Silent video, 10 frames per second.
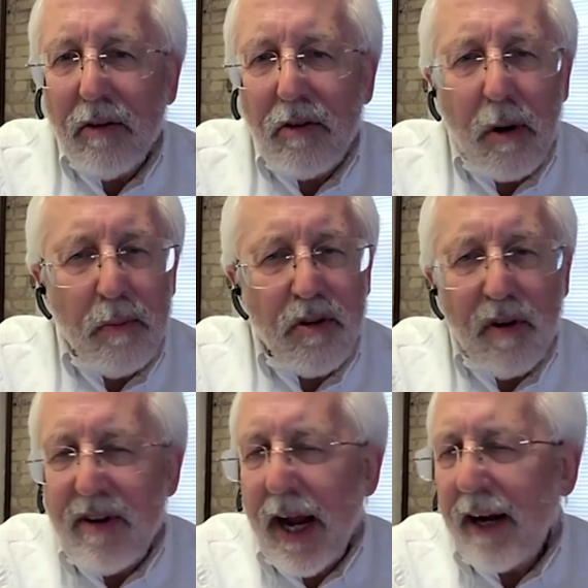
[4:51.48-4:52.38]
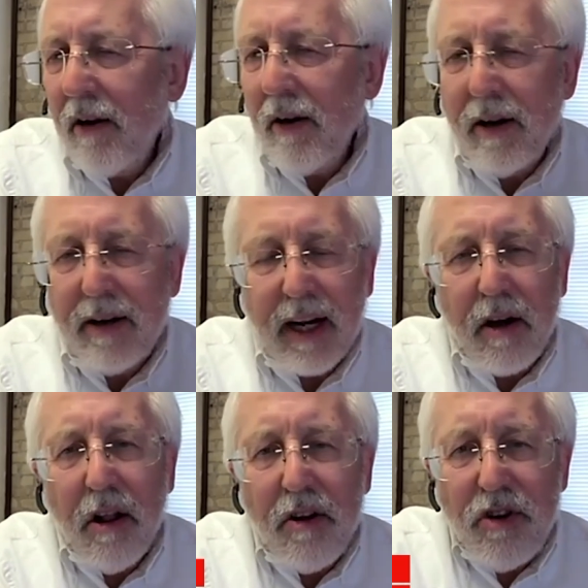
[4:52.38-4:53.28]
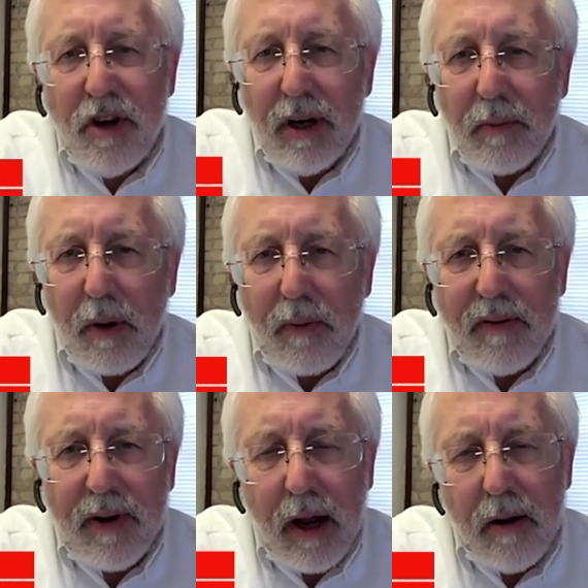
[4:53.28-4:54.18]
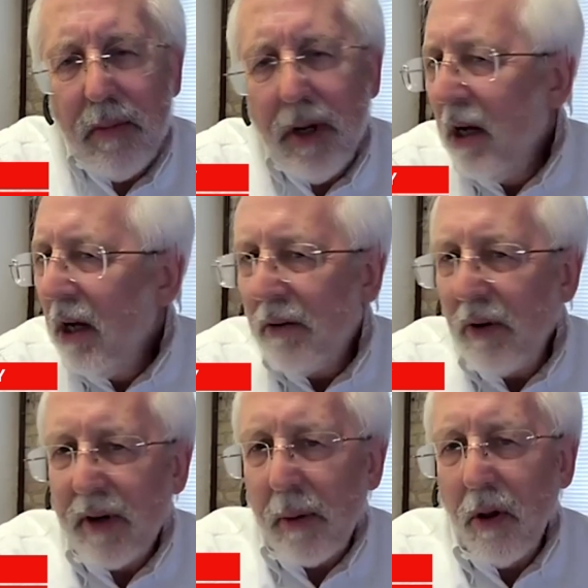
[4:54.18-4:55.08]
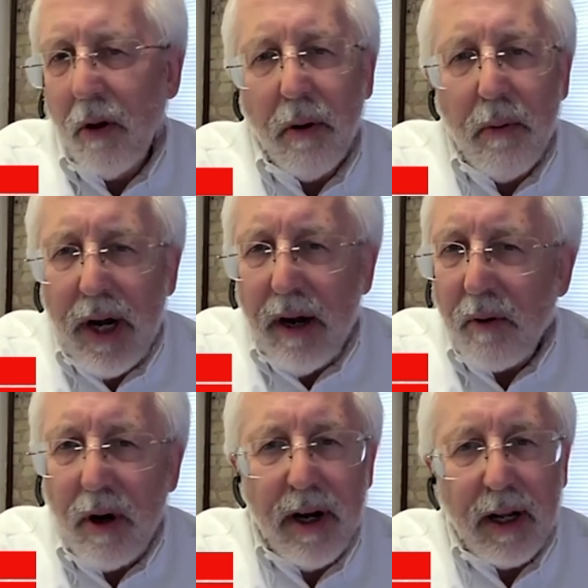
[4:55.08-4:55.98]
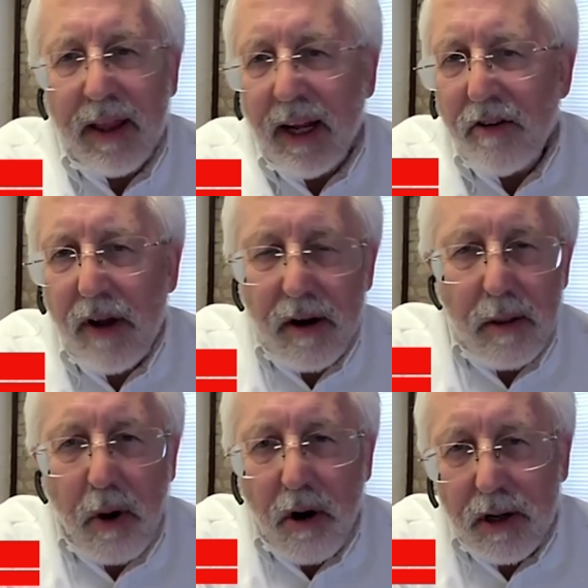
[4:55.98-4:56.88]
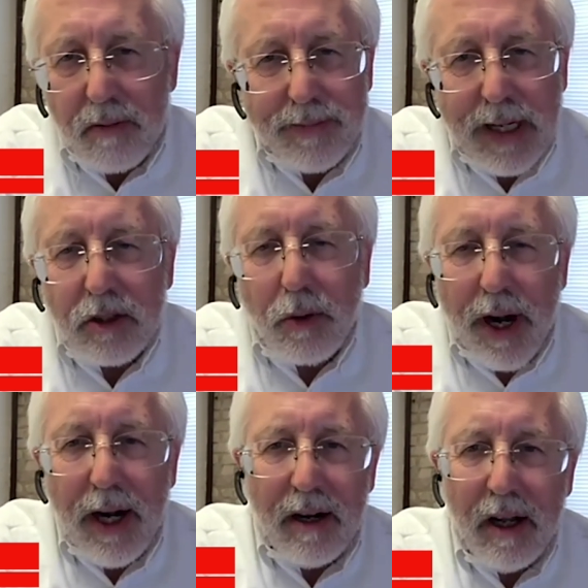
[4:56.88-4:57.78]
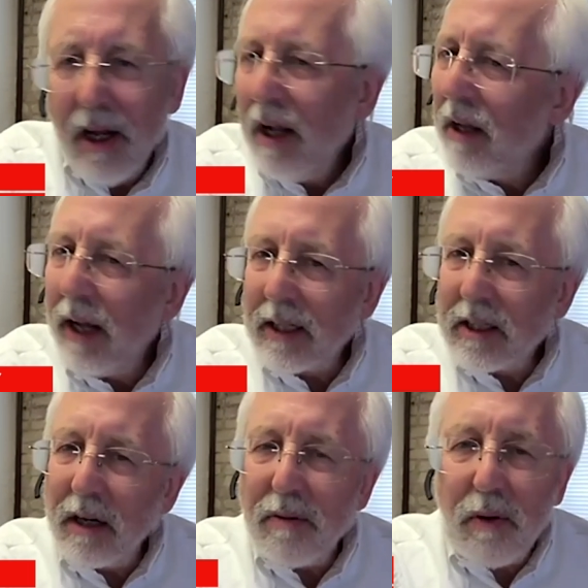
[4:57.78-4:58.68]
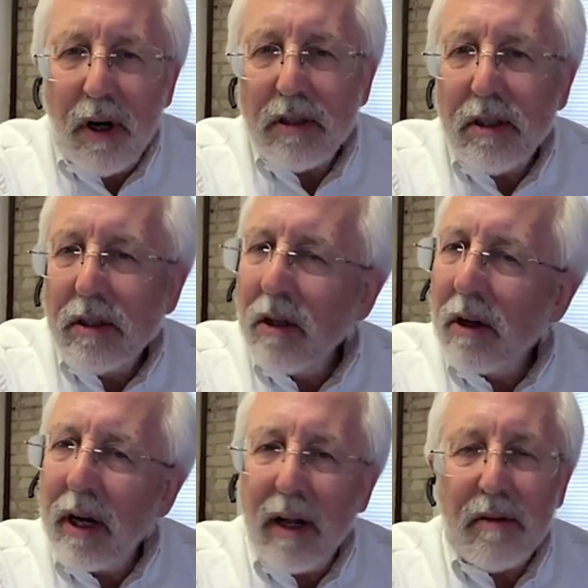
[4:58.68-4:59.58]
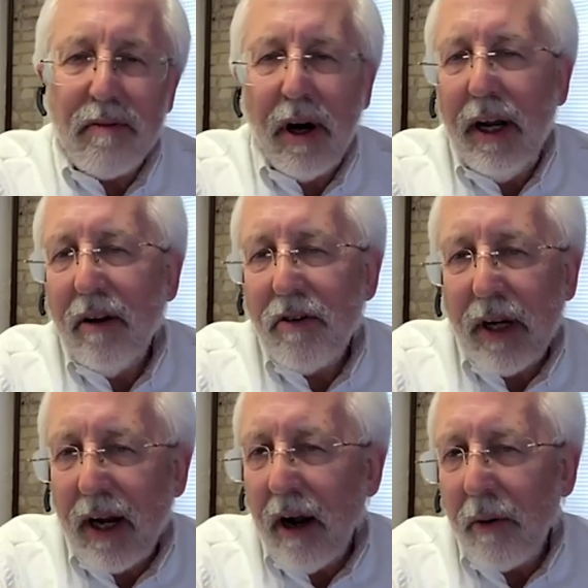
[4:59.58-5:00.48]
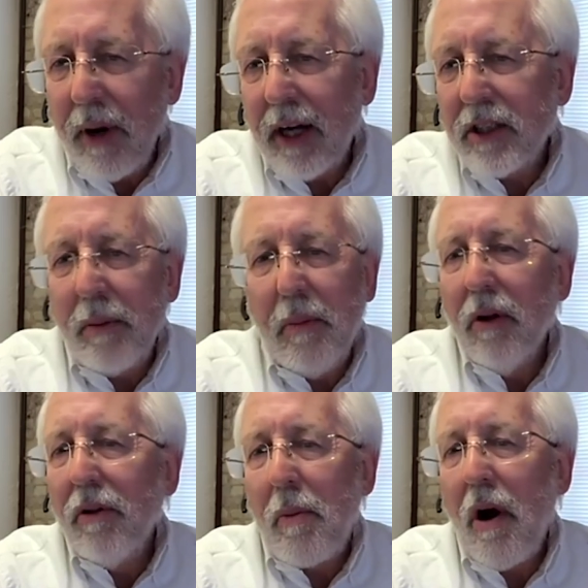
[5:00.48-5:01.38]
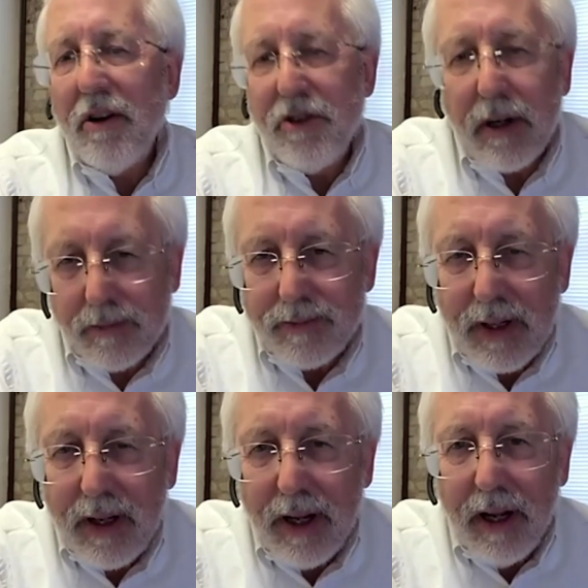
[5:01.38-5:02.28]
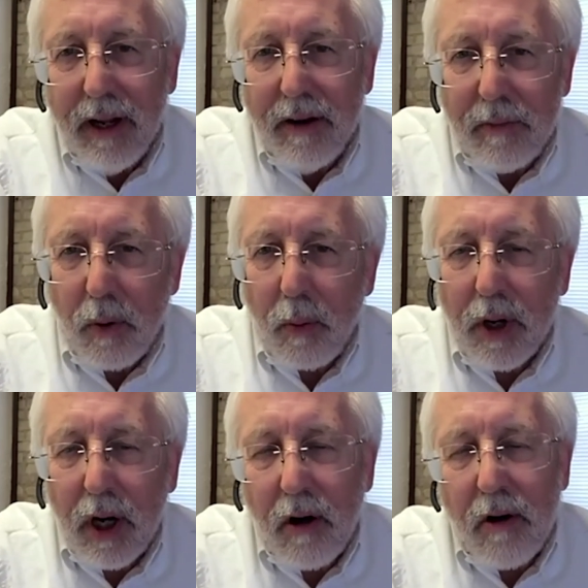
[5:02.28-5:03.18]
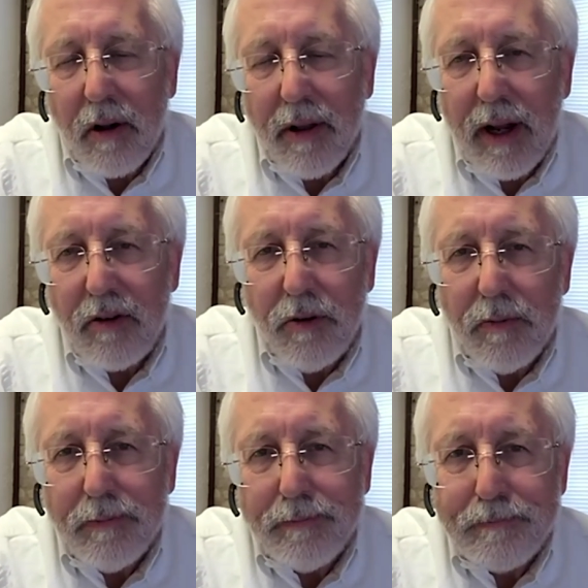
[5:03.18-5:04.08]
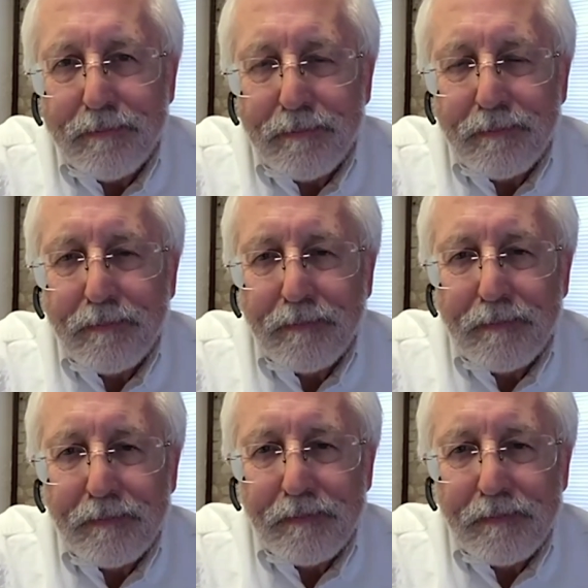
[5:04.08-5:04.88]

In terms of tech technology and where we've come, we've come a long way, and we're hitting things out of the park. That's great. Next thing for us is looking at the financing and how do we actually build the project and we're working hard on that too. All right.